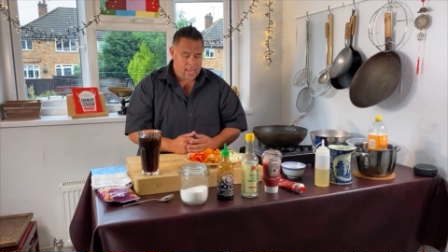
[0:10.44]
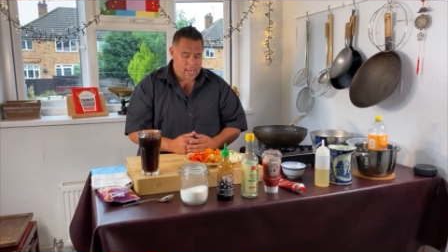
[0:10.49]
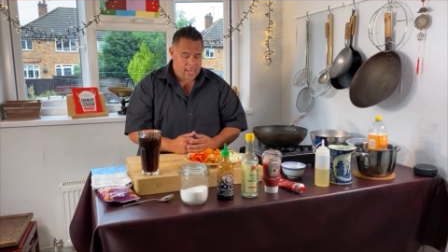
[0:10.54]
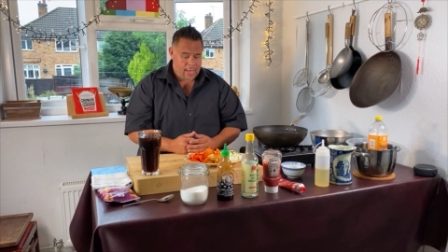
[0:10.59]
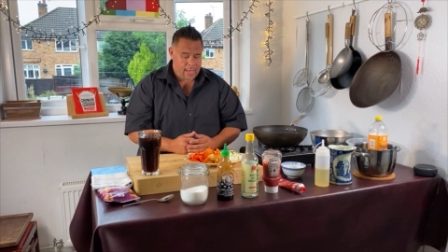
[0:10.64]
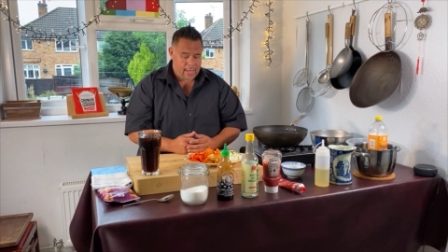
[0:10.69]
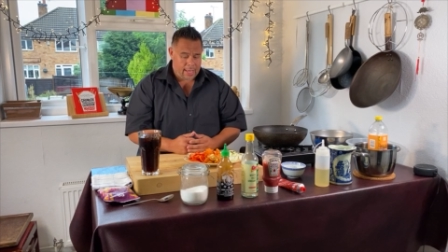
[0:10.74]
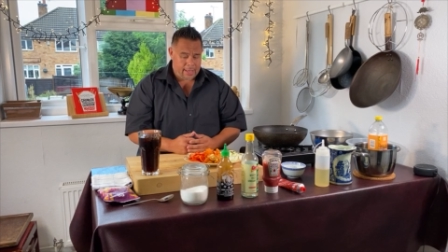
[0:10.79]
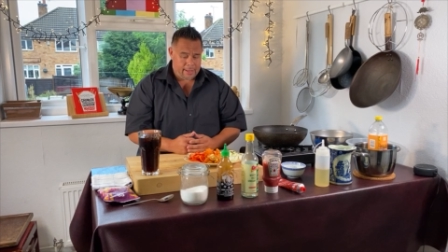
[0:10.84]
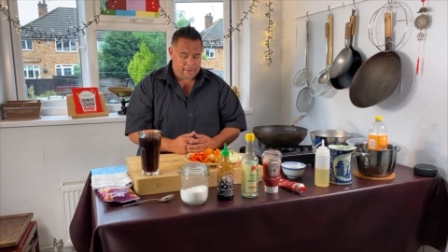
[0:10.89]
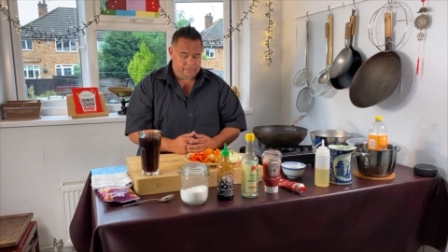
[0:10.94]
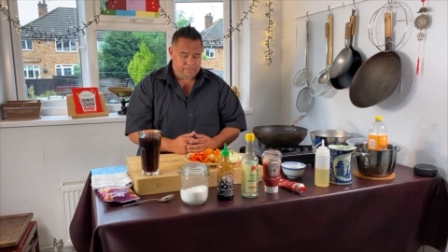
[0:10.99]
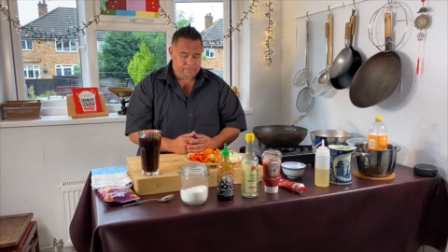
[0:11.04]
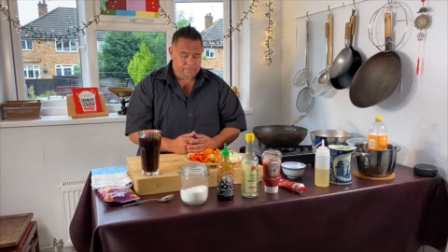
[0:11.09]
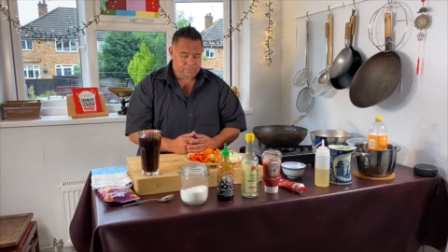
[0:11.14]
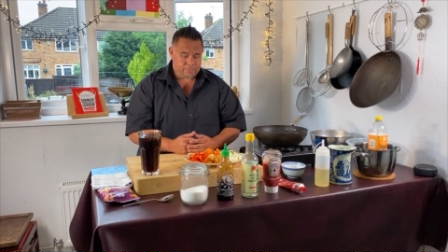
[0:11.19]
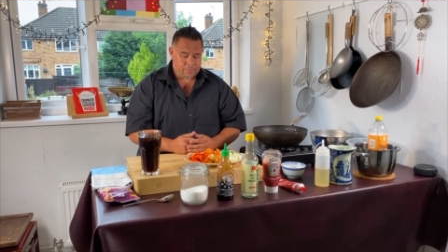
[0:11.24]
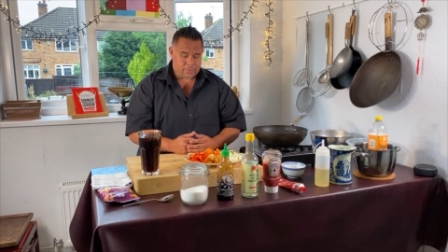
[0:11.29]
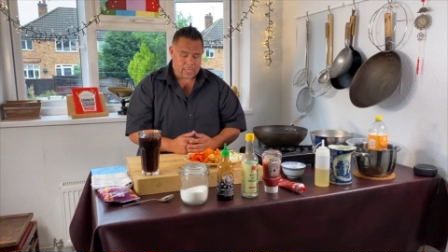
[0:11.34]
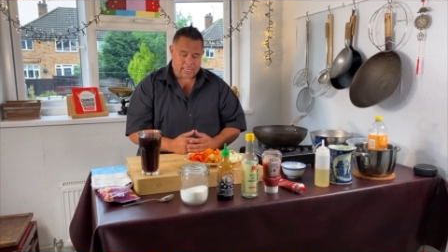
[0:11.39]

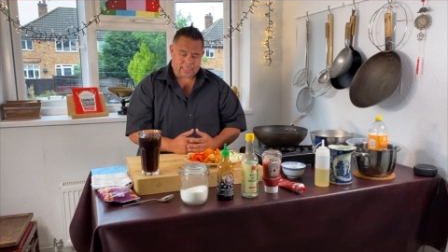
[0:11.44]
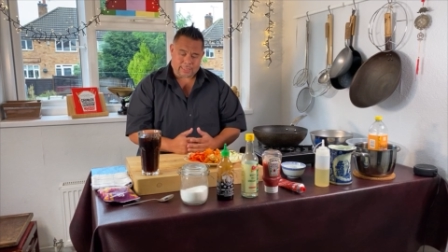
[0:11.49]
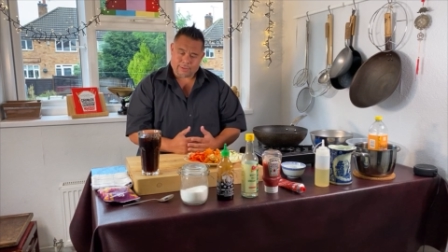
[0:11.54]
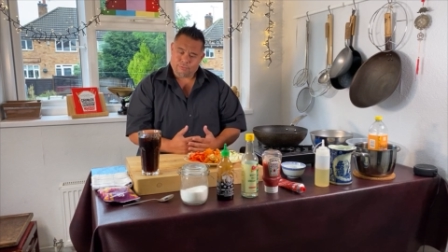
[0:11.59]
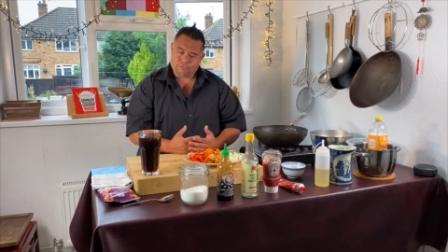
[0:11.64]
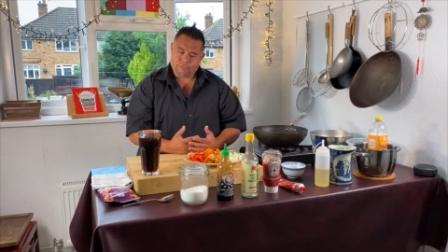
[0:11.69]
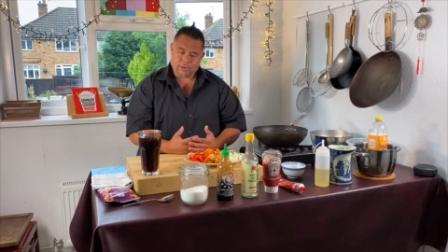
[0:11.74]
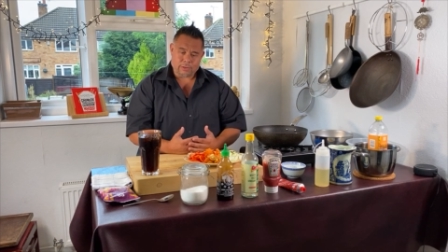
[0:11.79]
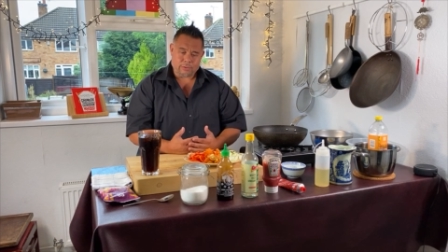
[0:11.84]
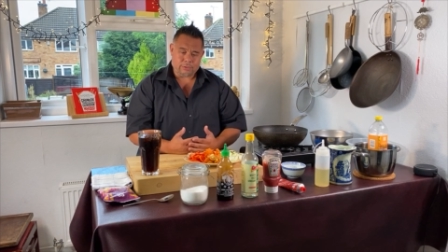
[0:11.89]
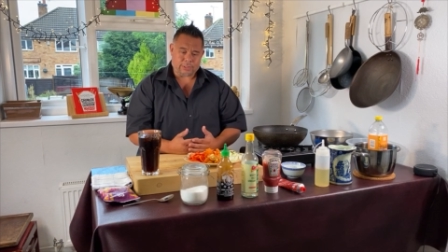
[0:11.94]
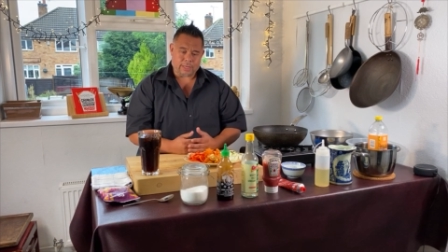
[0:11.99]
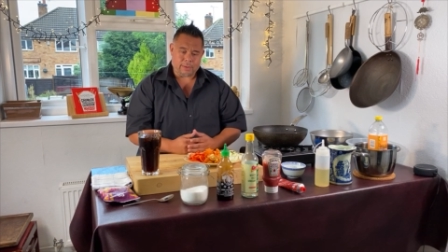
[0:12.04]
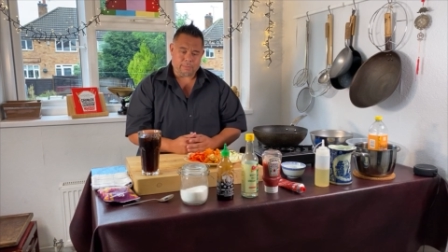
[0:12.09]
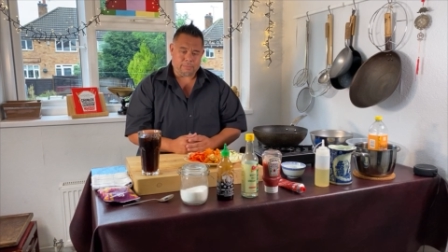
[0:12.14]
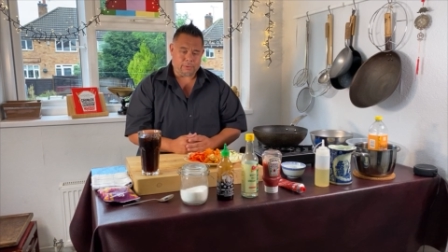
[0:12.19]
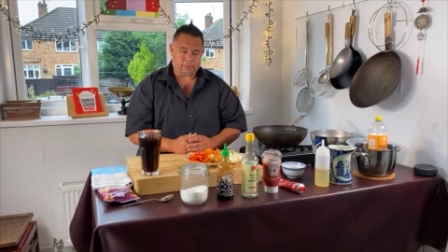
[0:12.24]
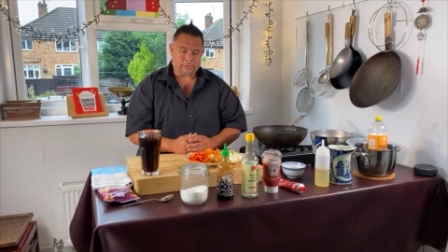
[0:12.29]
Um, it's a real simple